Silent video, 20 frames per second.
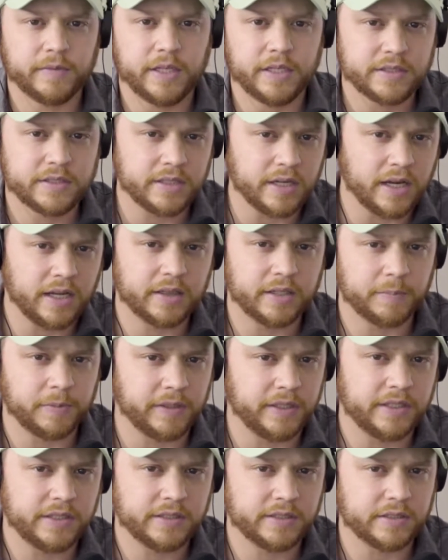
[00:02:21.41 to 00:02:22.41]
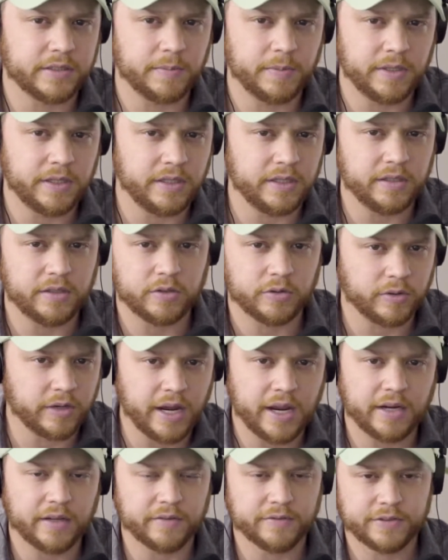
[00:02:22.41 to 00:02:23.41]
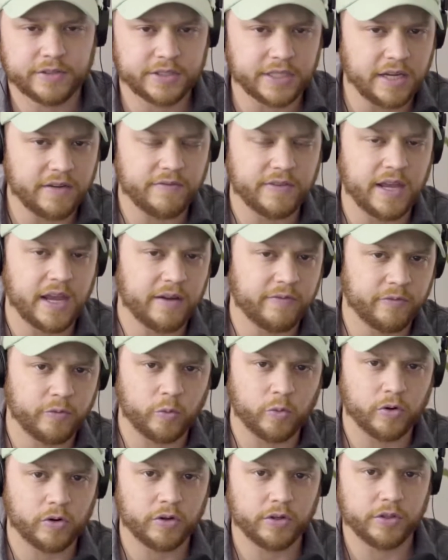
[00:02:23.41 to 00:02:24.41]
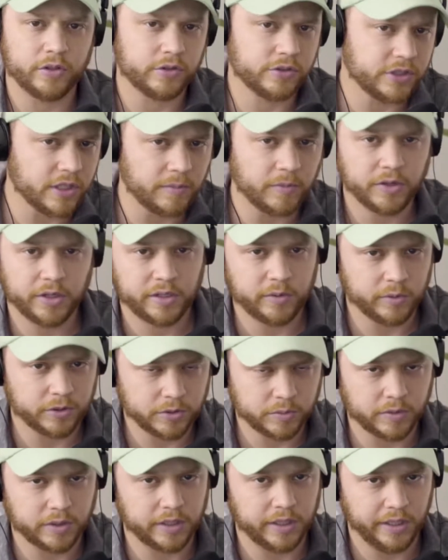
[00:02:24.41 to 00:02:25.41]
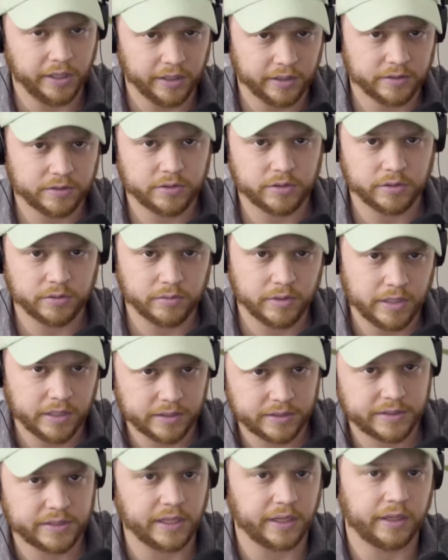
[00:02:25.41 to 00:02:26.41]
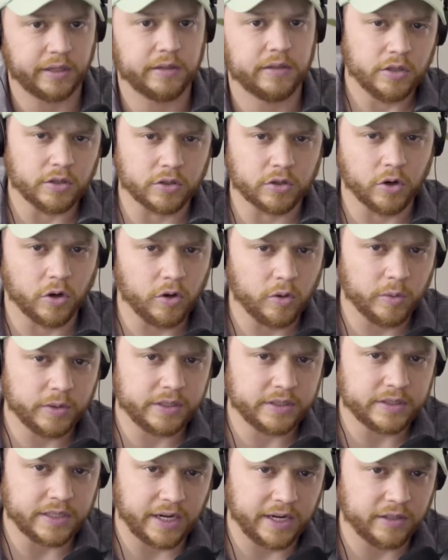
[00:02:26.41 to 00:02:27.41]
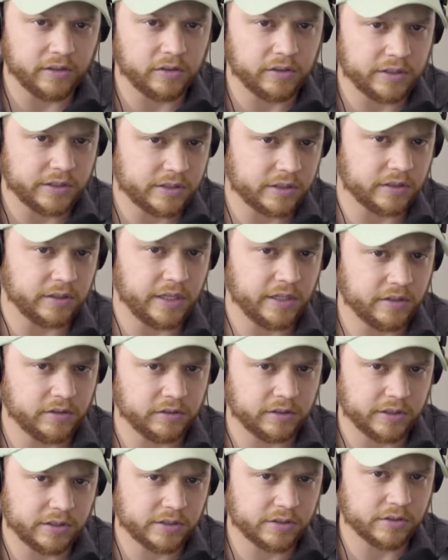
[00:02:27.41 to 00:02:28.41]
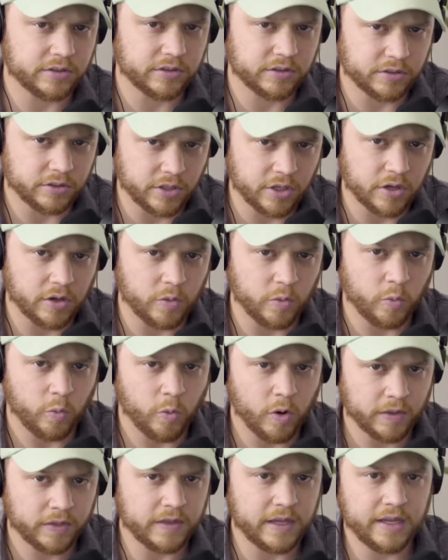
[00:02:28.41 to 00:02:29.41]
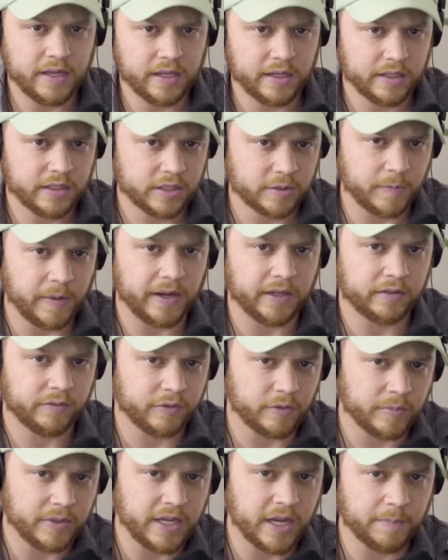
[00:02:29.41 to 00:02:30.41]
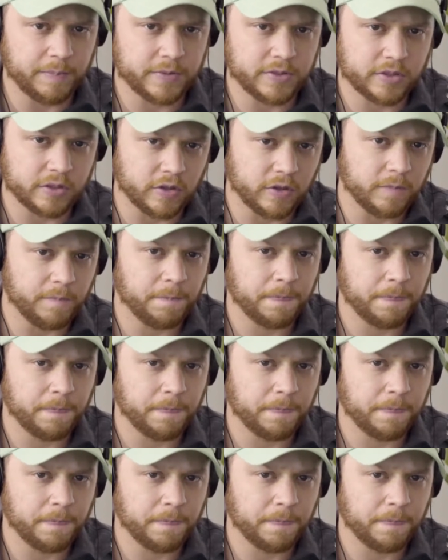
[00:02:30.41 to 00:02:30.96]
It's not the place to be creative. Save that for your summary, which we're going to get into in a second. Your goal with the title is to let your listeners know what they can expect from the episode.